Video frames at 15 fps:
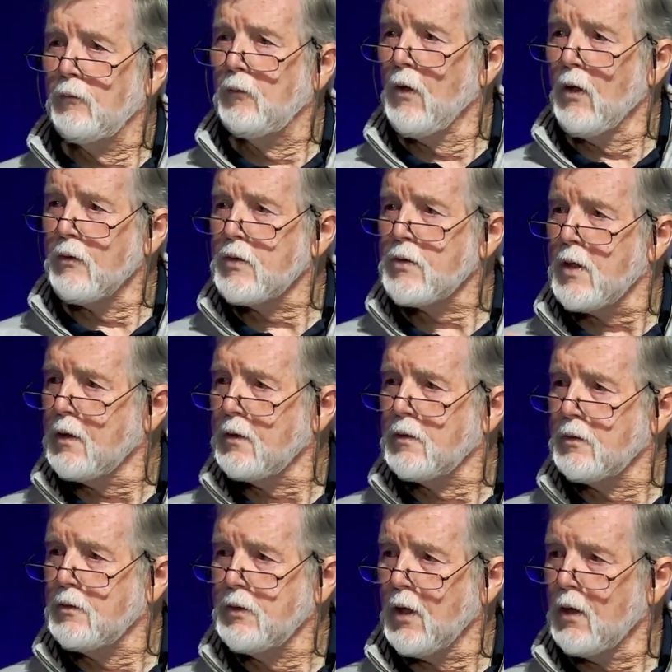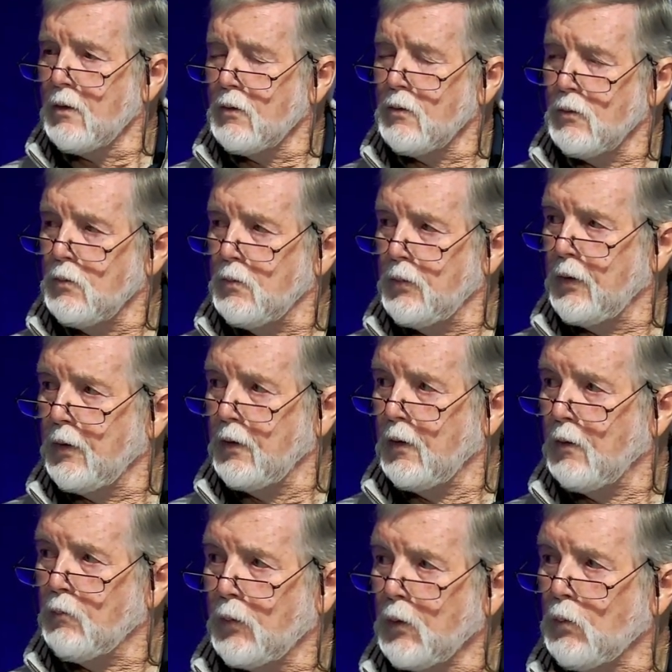God said to Job,
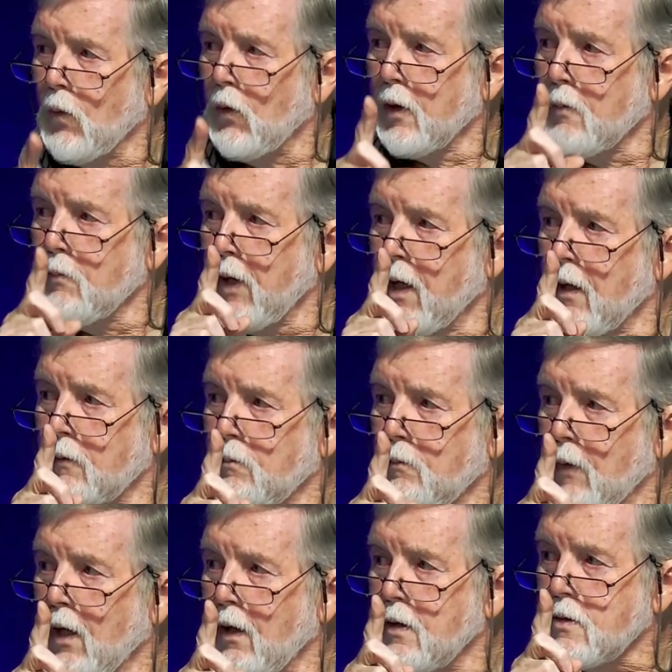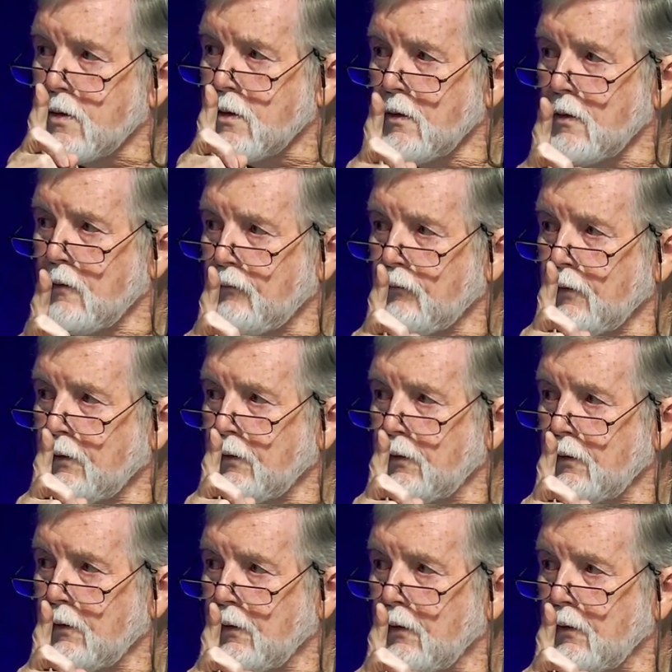but what about my
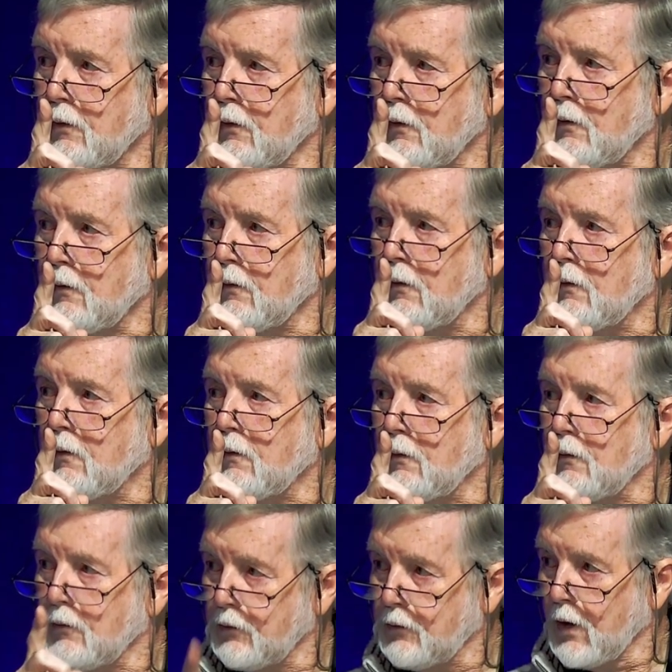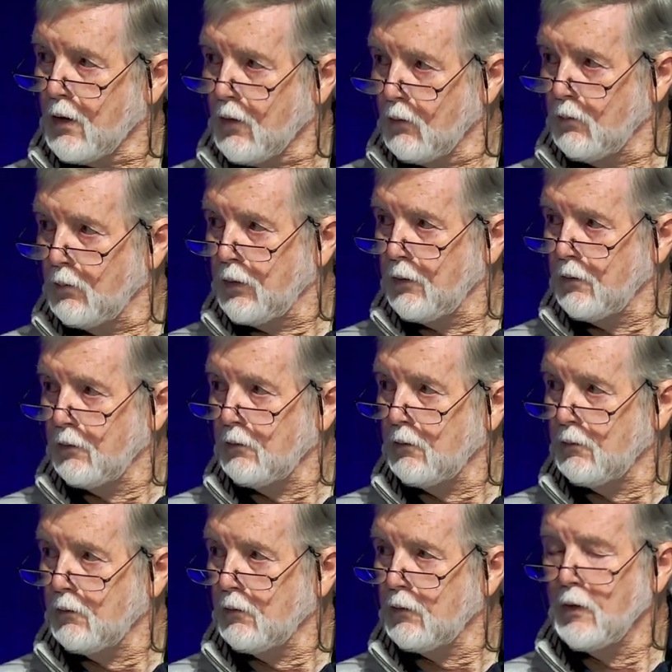servant Job?
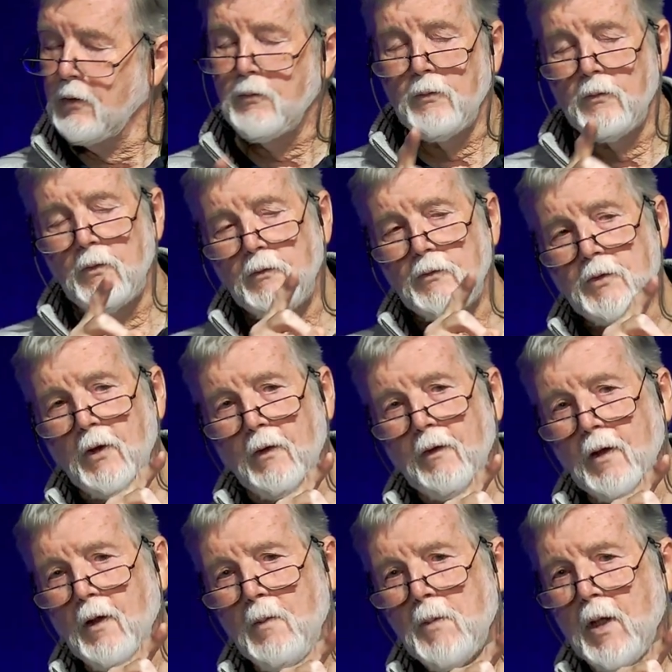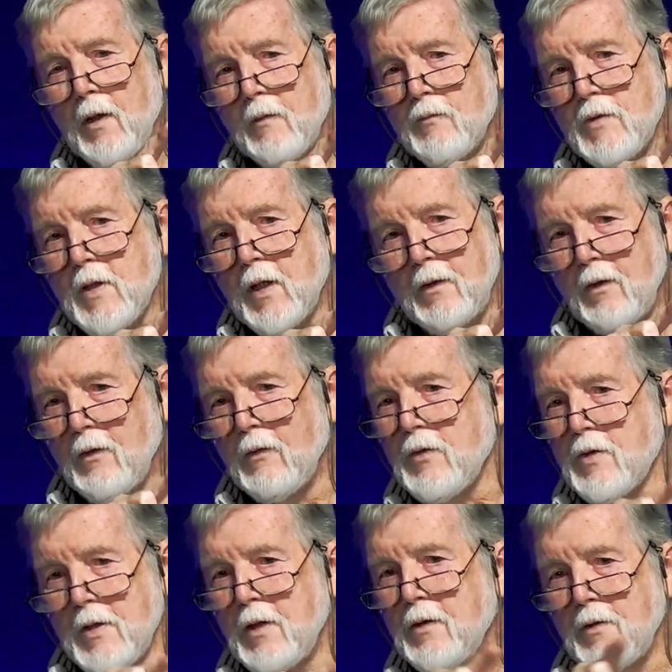Sorry, I might have said
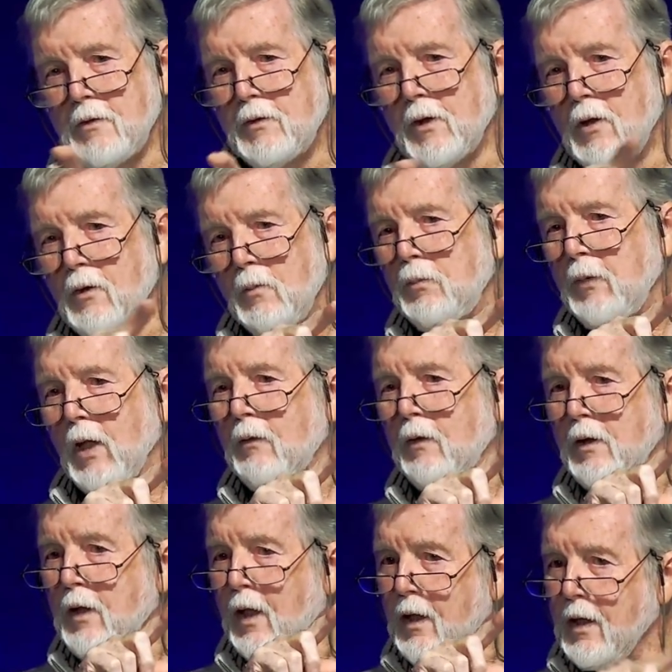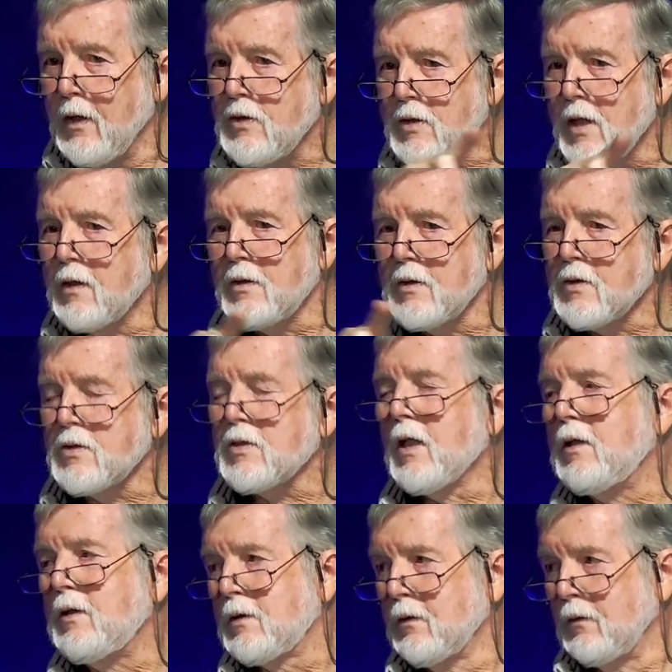God said to Job. No, he said to
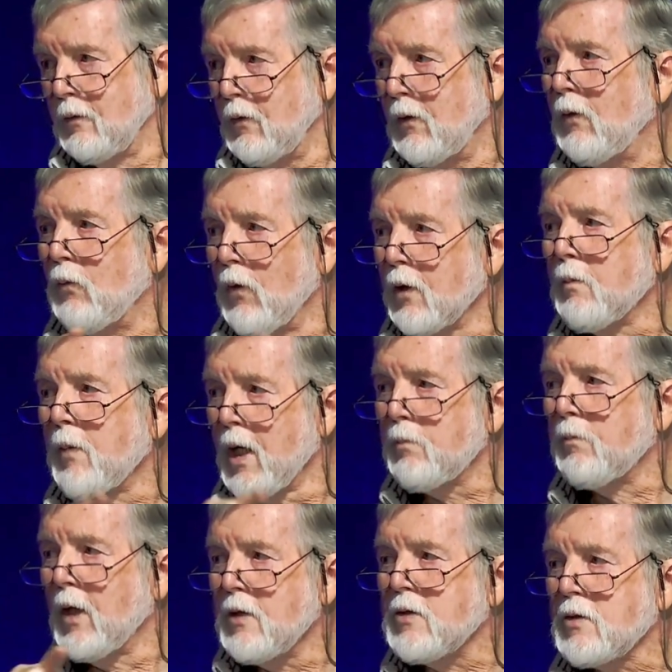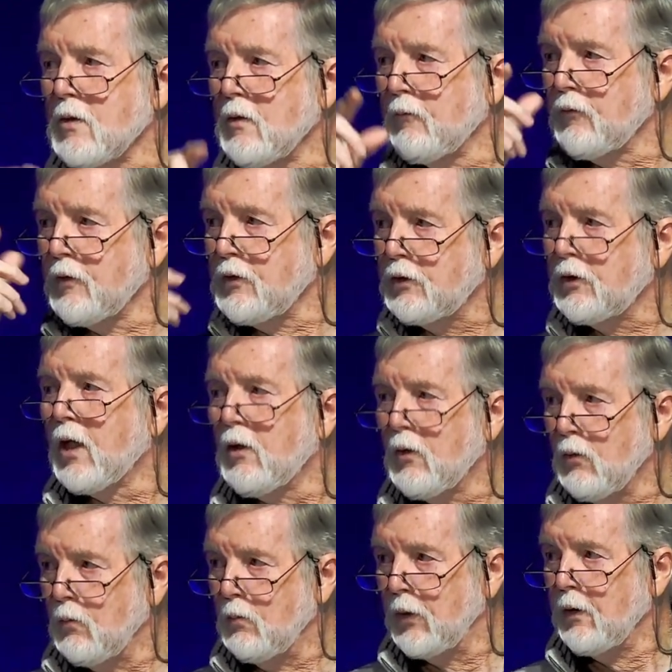Satan, what about my servant
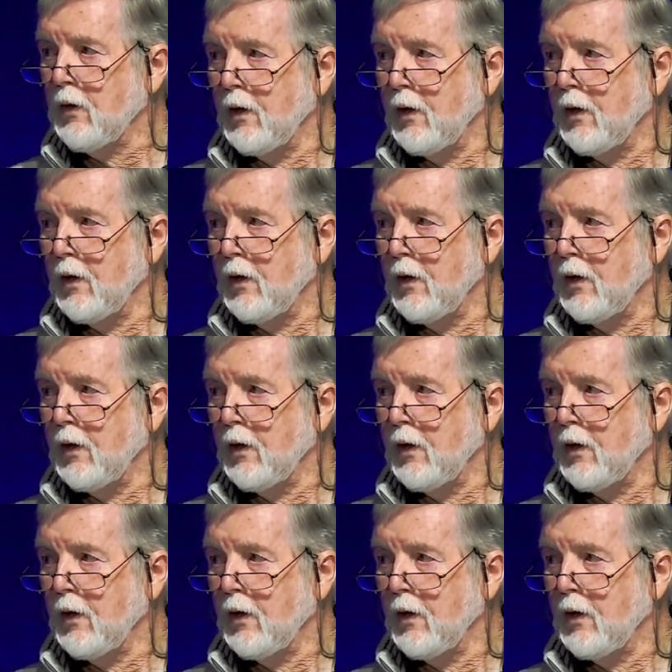Job?